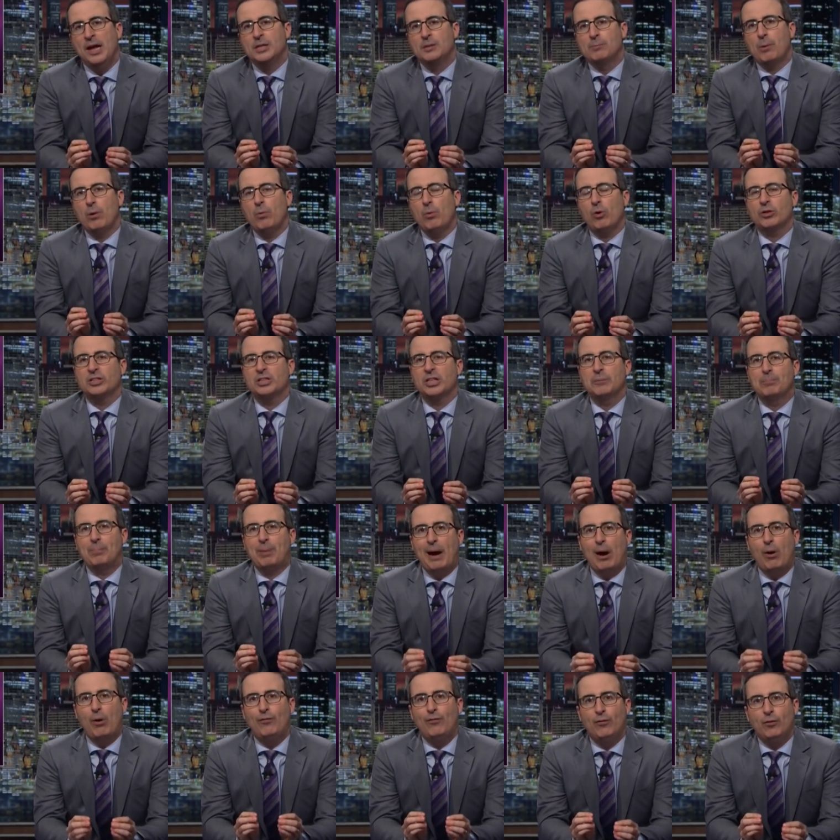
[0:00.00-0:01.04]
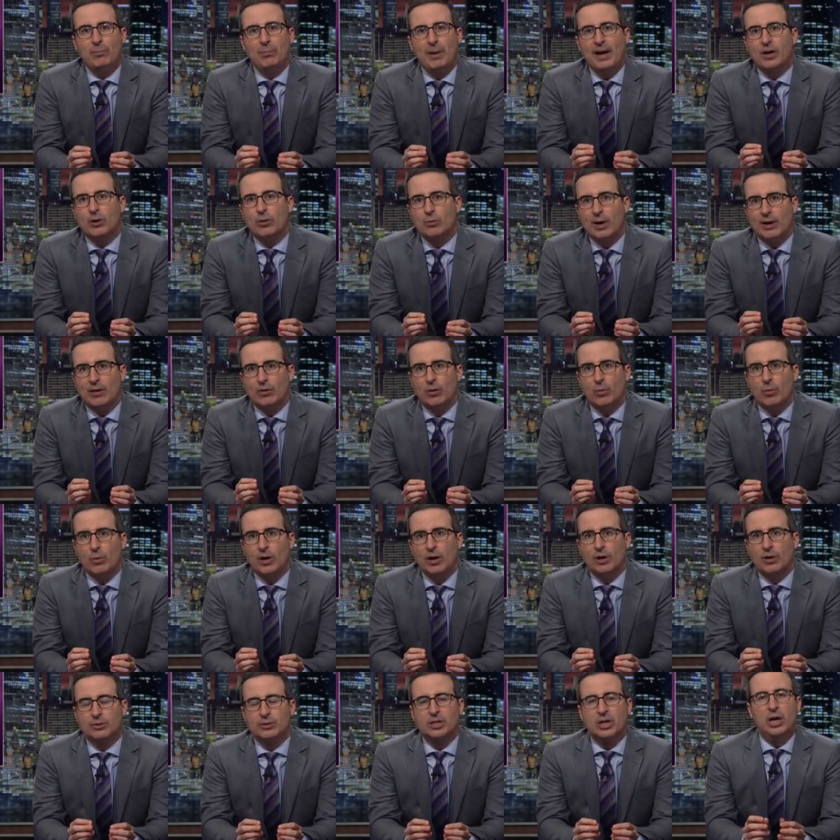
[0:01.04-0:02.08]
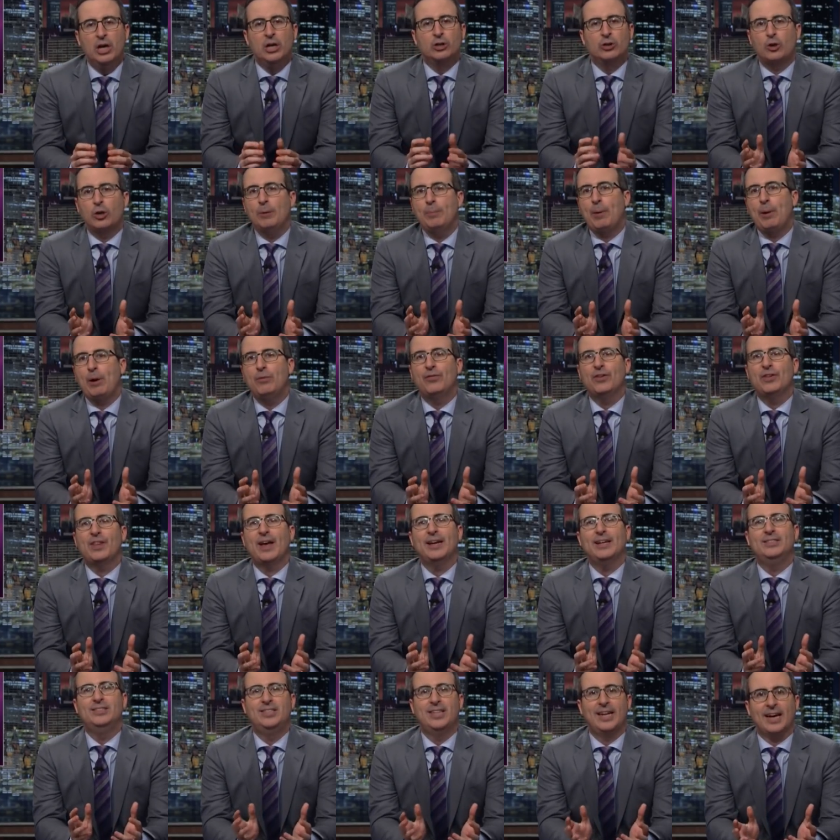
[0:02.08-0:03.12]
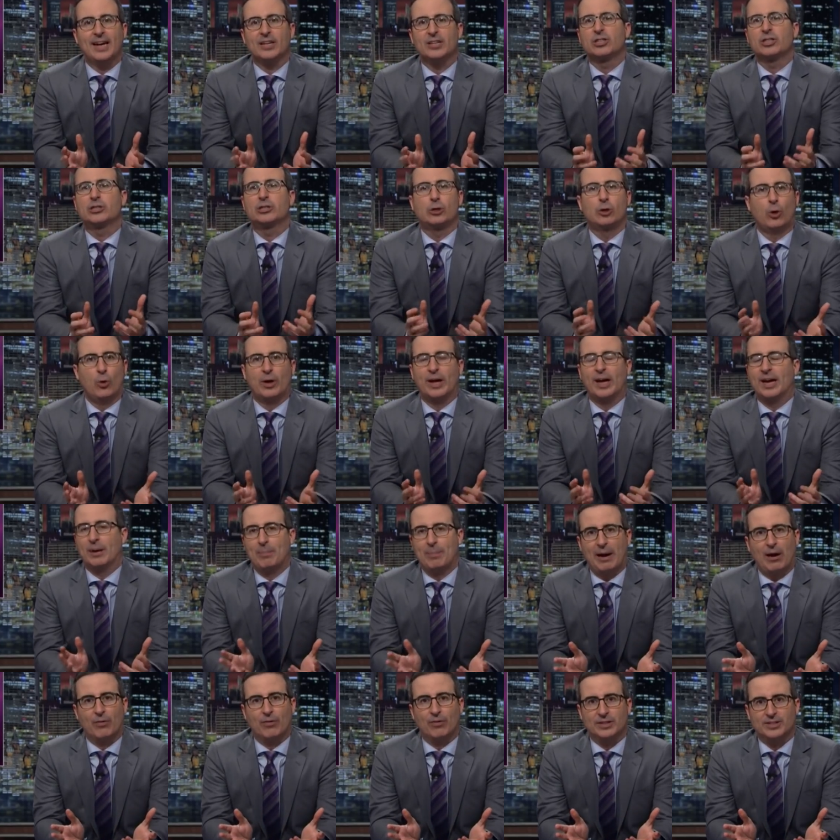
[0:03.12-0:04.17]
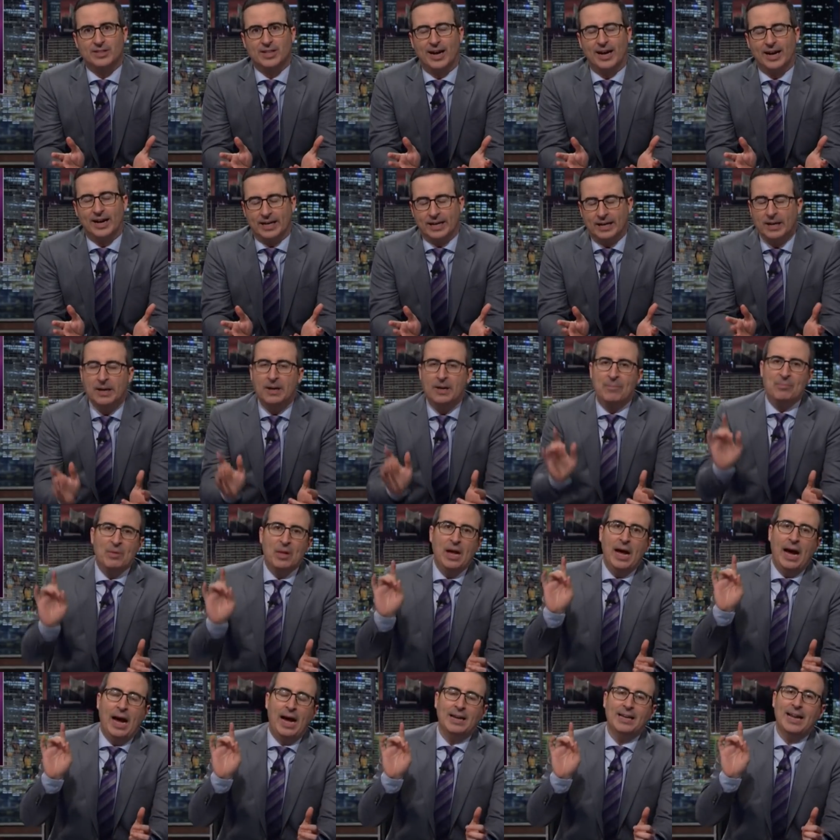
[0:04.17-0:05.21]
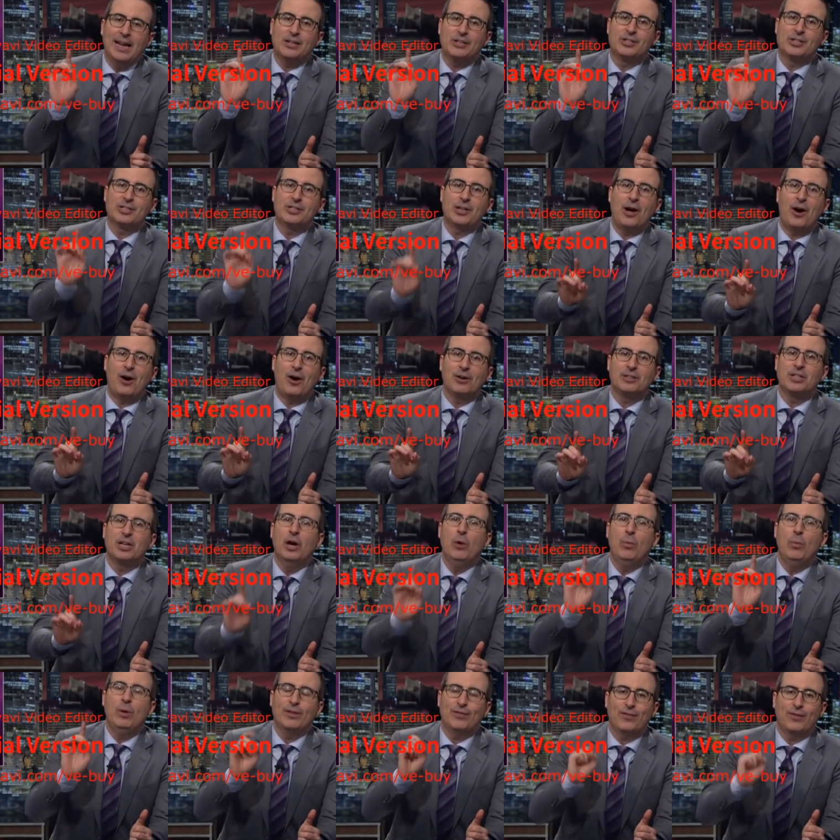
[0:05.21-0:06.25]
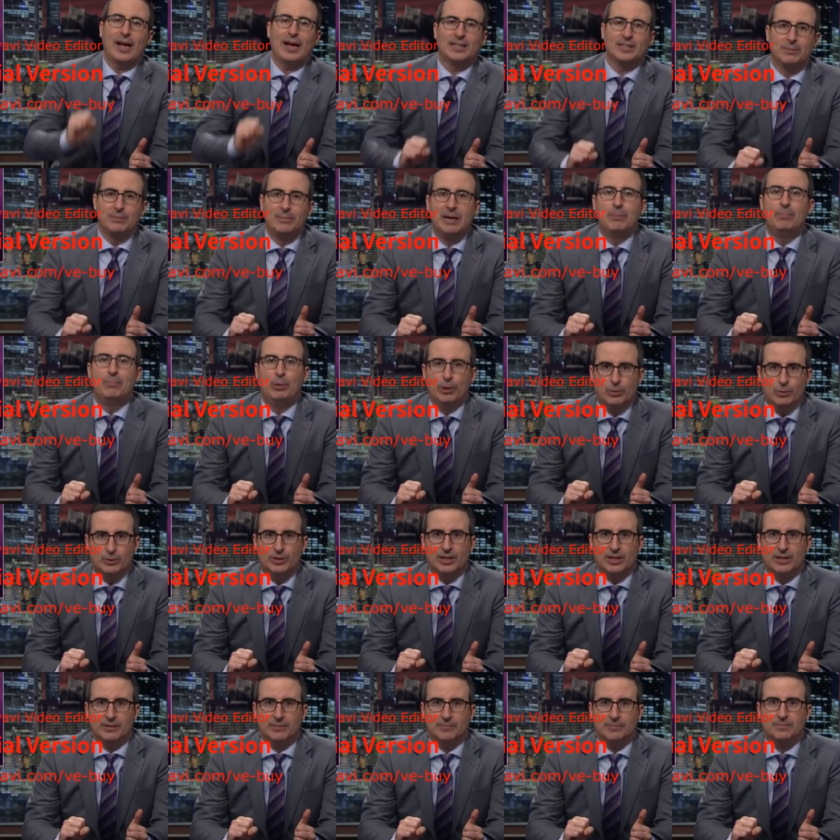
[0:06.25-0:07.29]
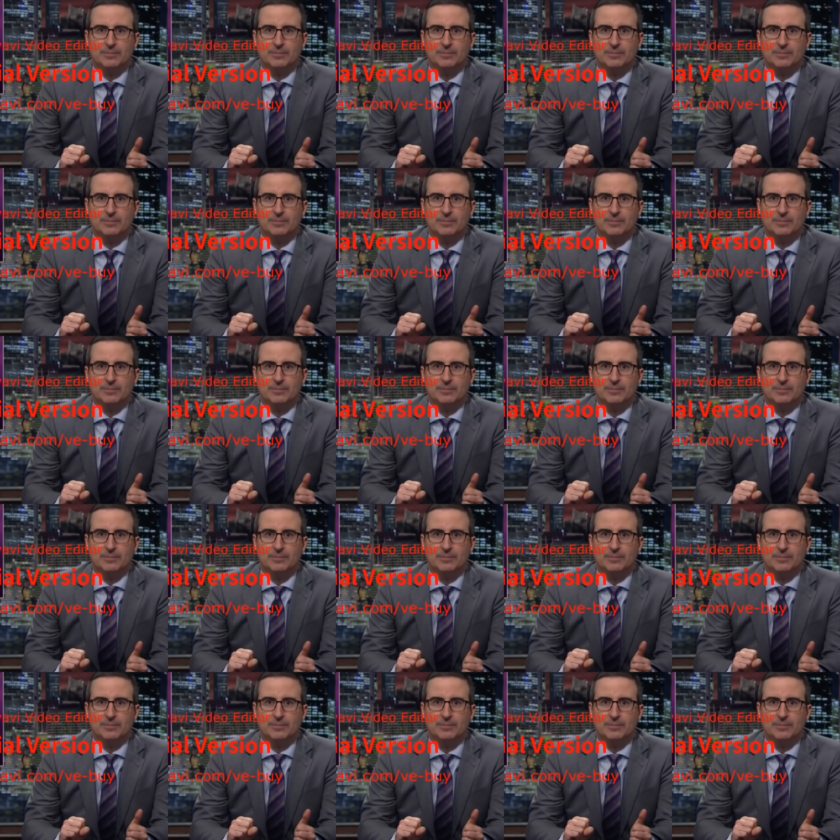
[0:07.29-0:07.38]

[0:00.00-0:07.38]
is by watching powerful men around the world trip over their dicks talking about the day. And let's start with Vladimir Putin.